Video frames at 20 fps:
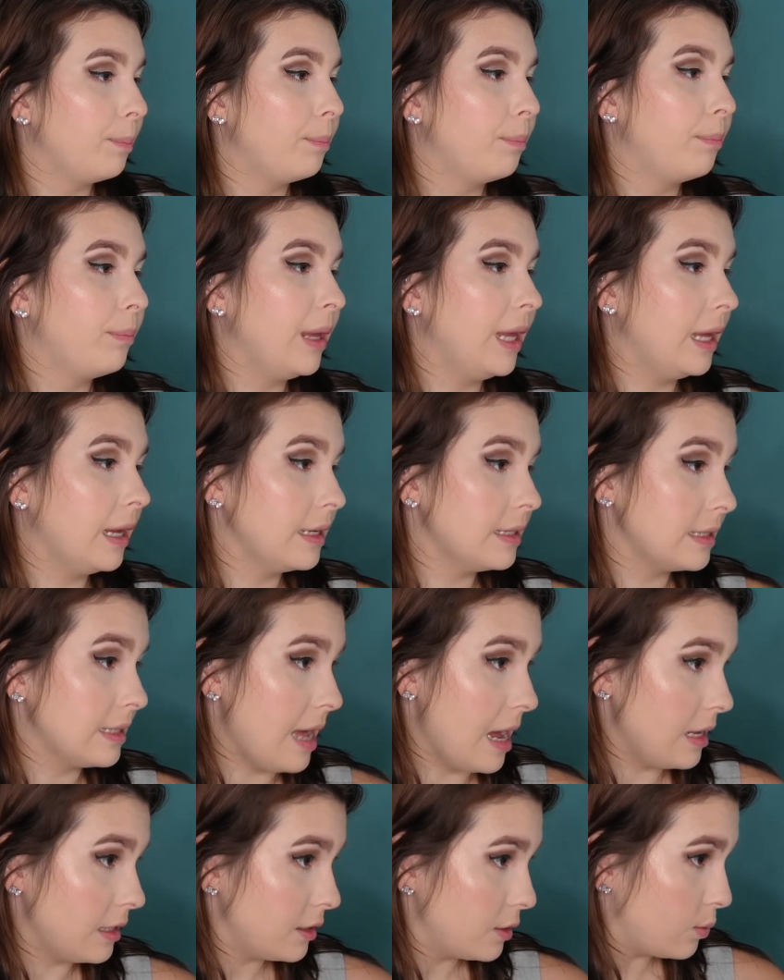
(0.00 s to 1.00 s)
because
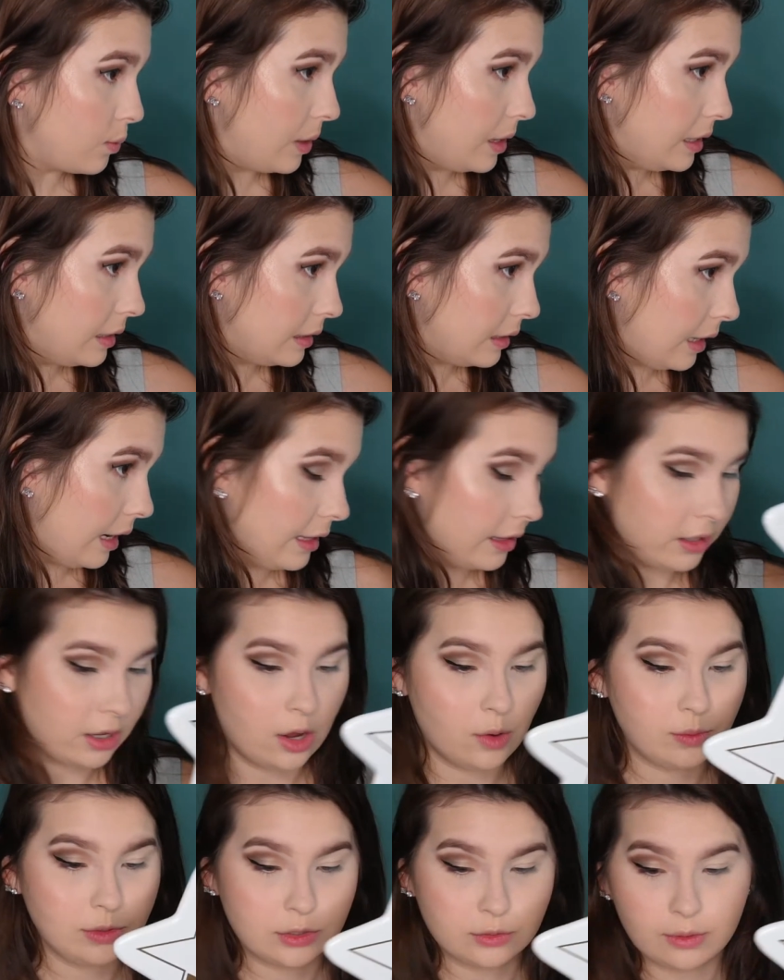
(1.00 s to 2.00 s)
that's what I
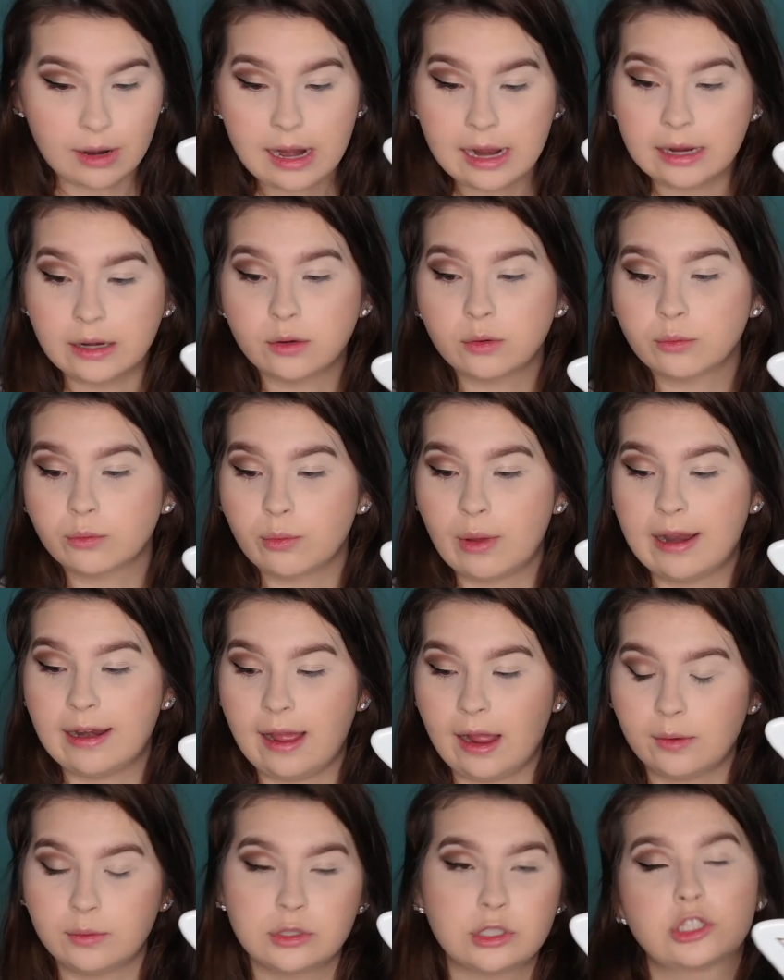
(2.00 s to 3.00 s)
thought was right when
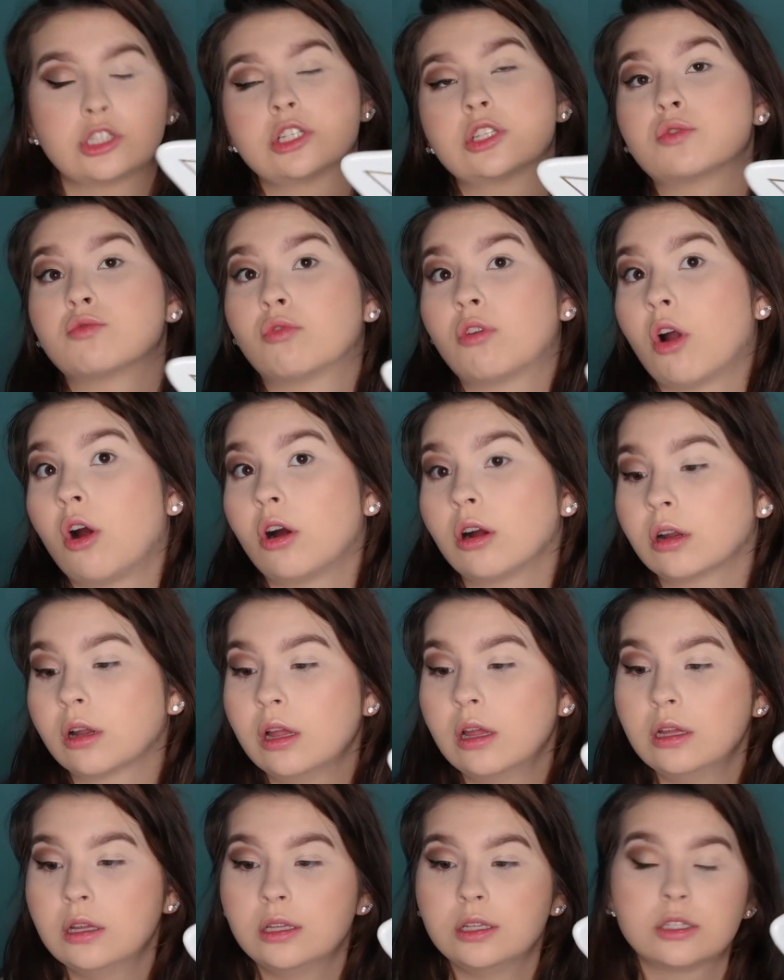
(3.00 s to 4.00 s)
I was just wrong.
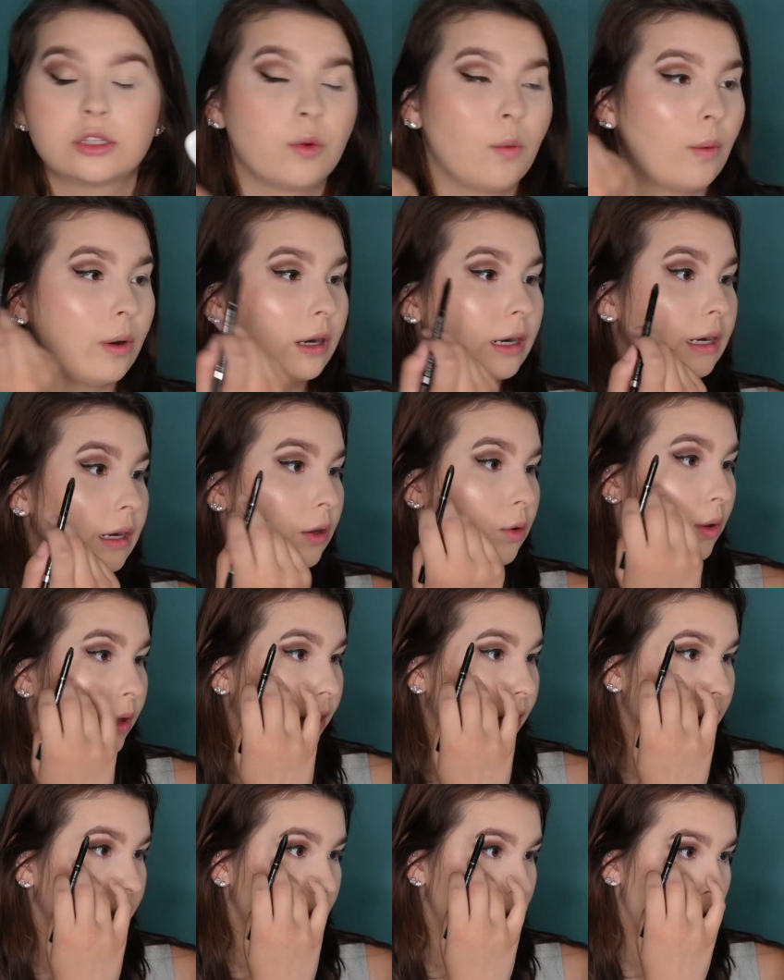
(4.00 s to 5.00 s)
So we're gonna
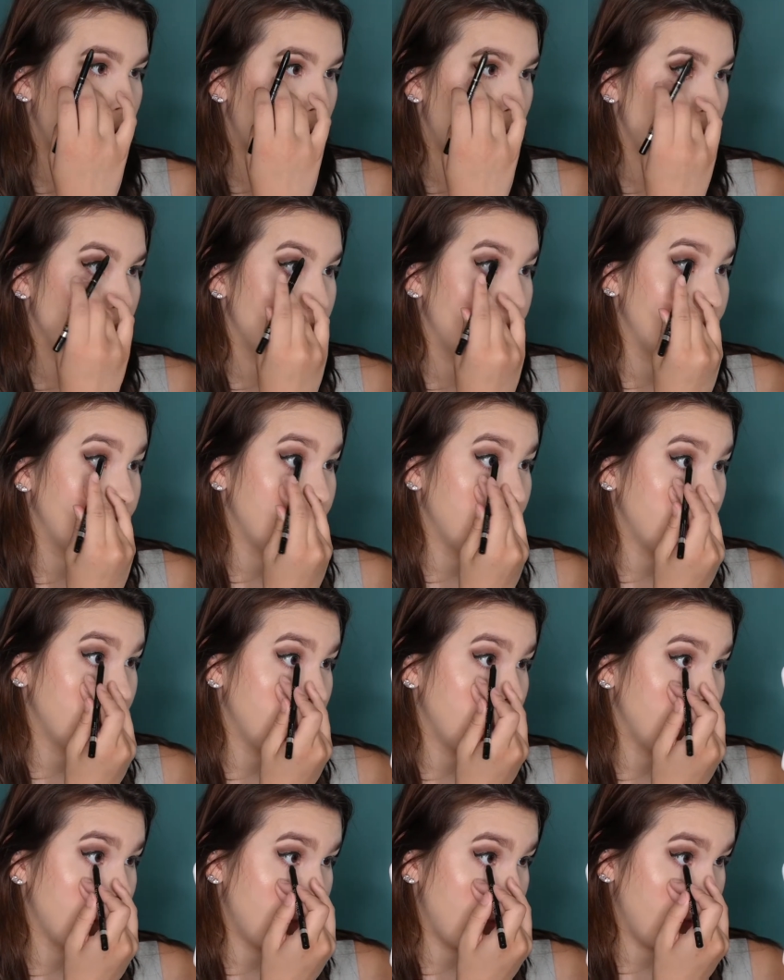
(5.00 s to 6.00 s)
quickly
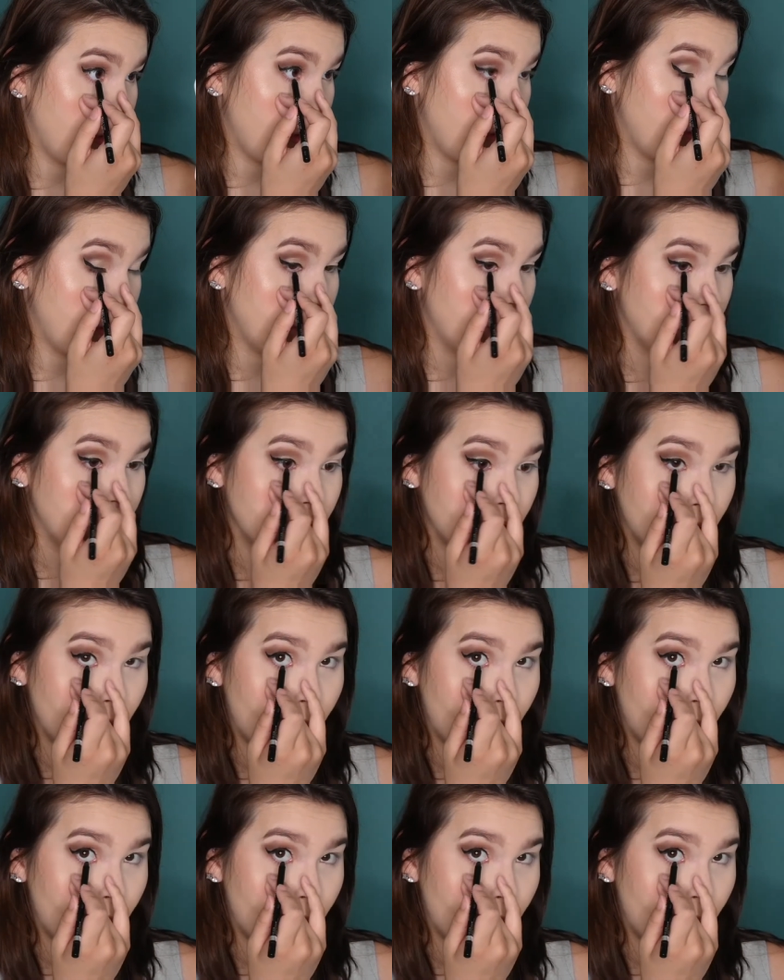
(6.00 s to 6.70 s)
do the